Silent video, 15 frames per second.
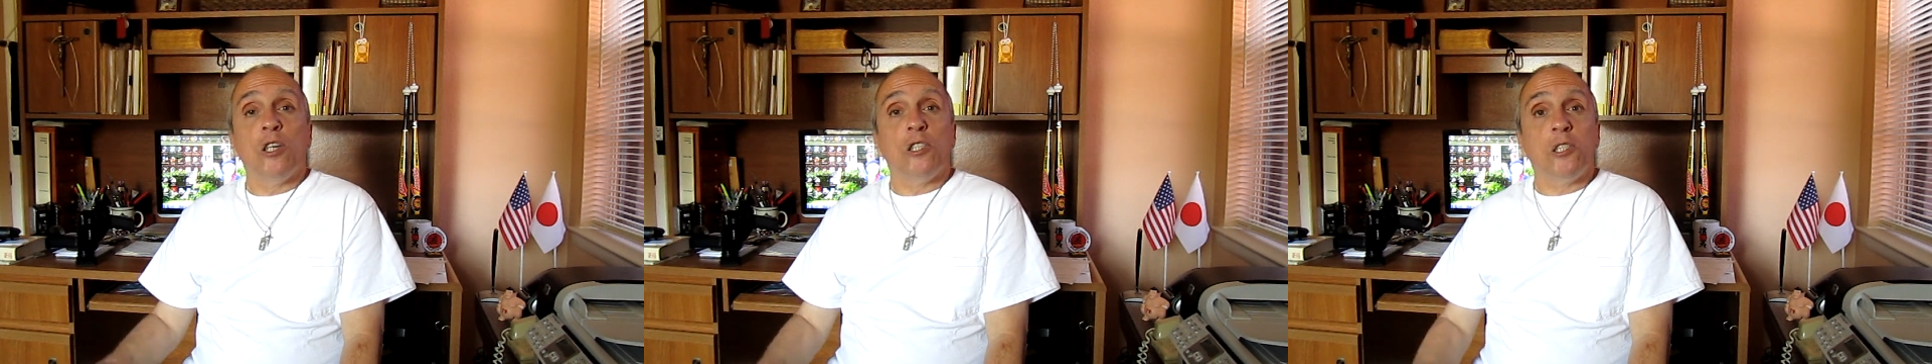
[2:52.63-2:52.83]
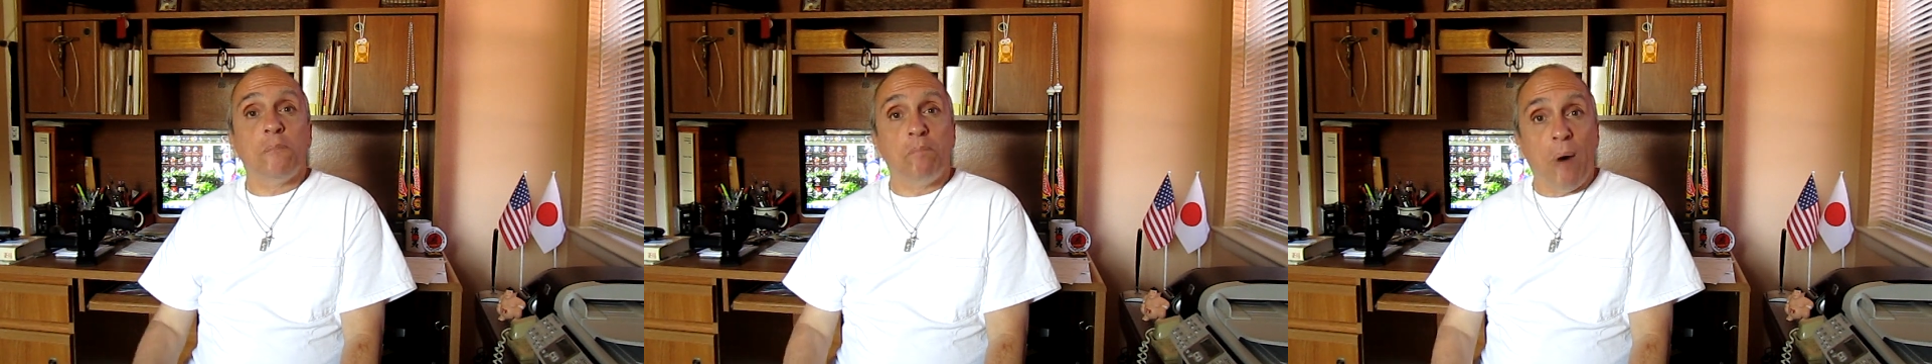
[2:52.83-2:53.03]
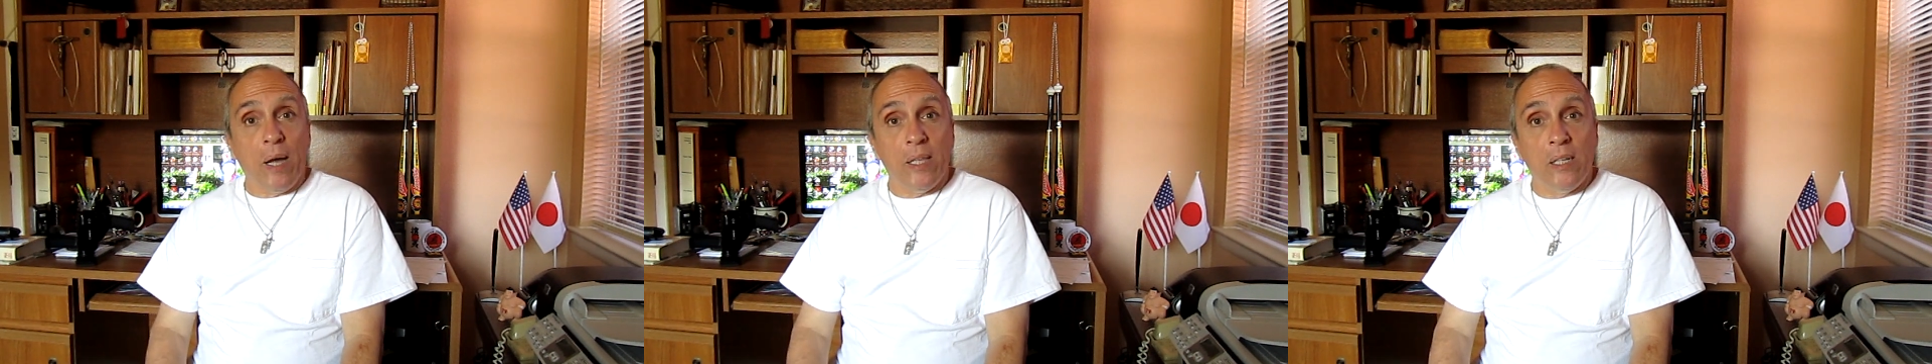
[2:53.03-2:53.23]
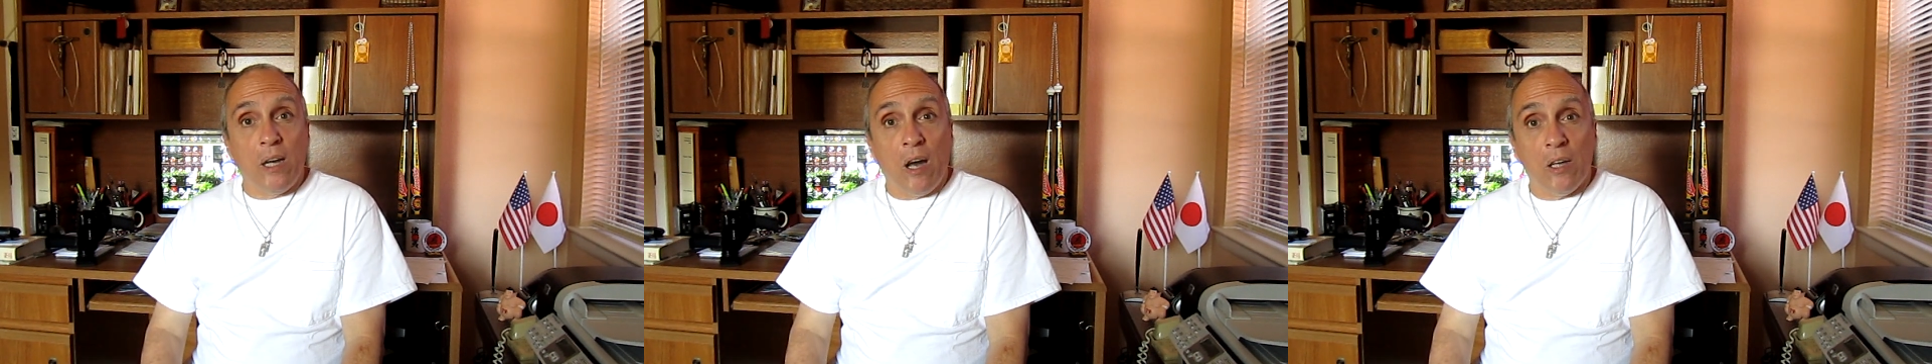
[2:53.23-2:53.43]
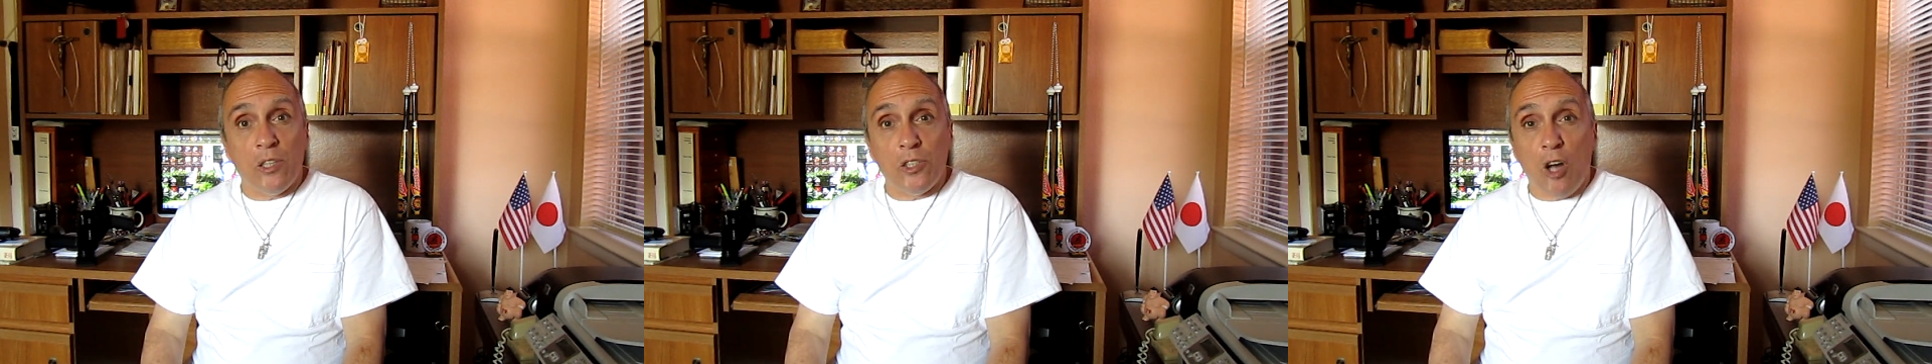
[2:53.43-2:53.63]

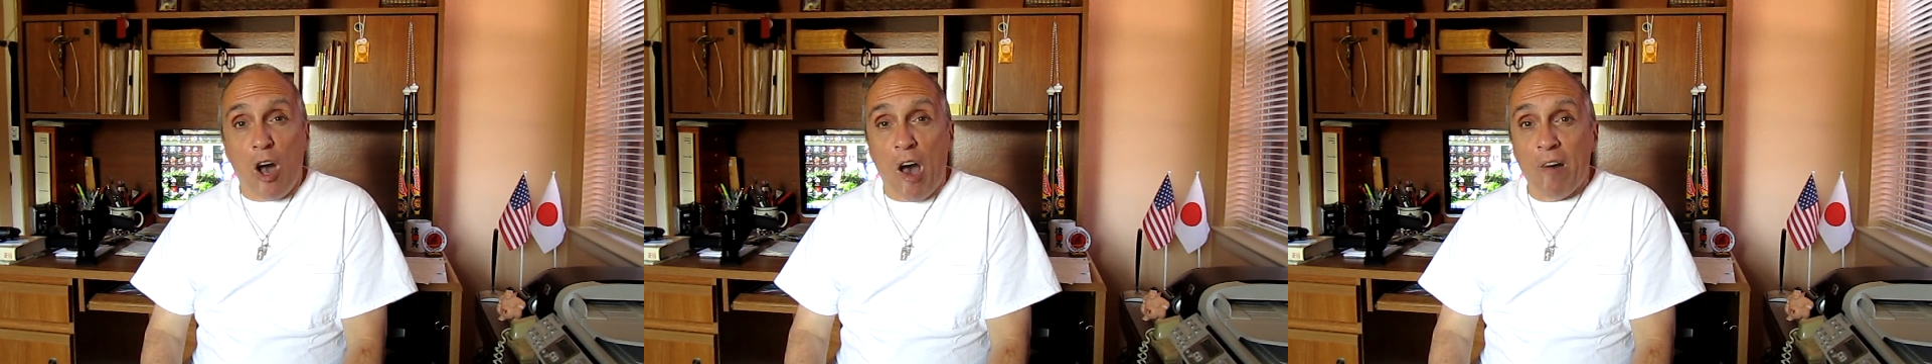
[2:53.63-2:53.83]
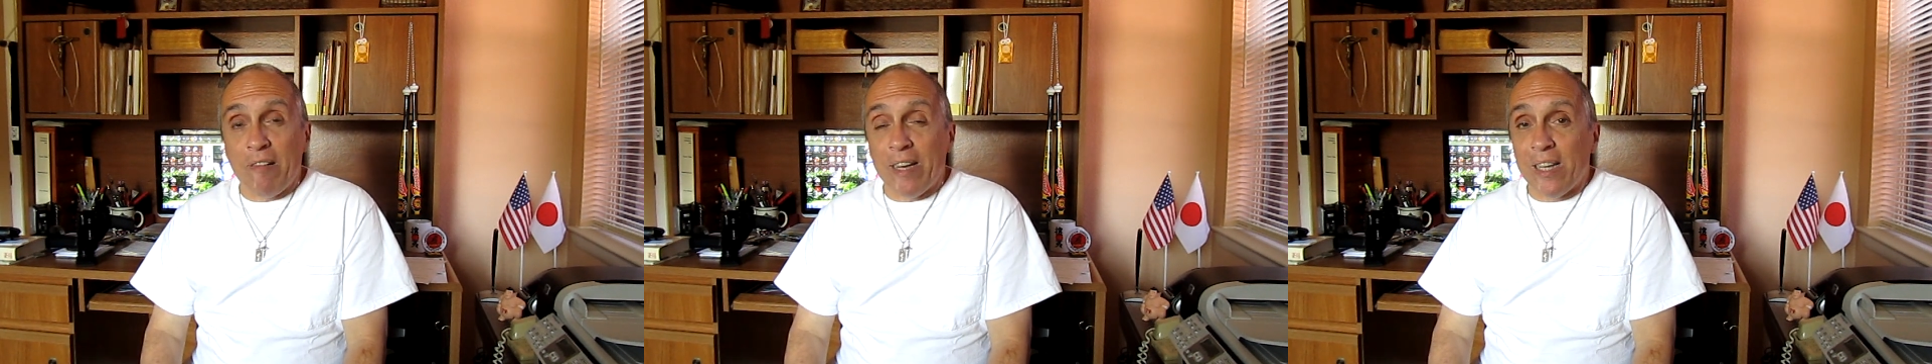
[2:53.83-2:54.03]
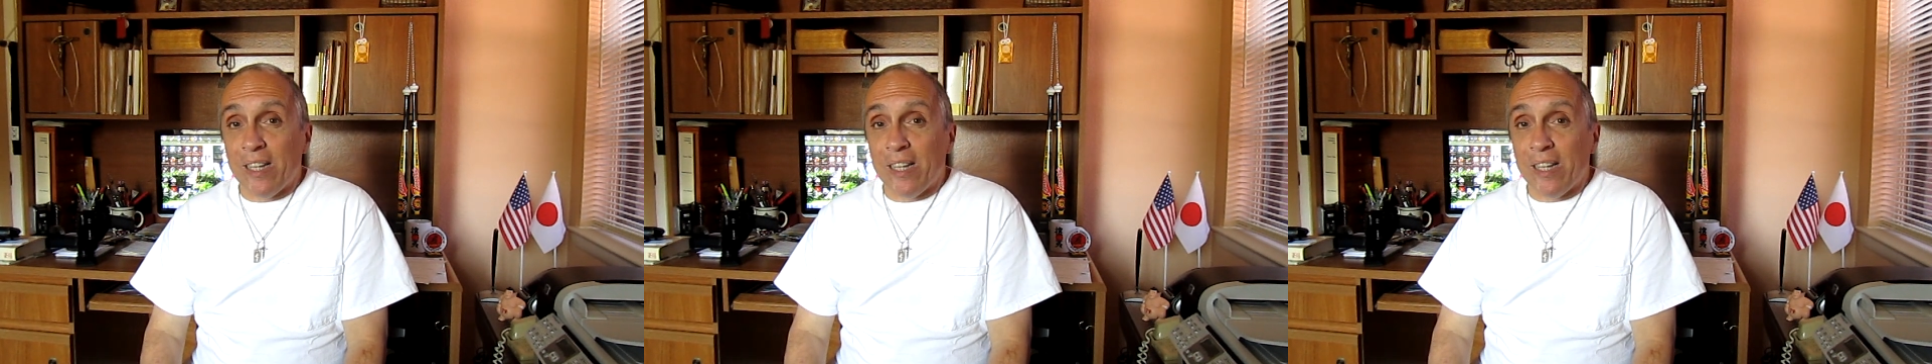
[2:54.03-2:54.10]
Spud guns are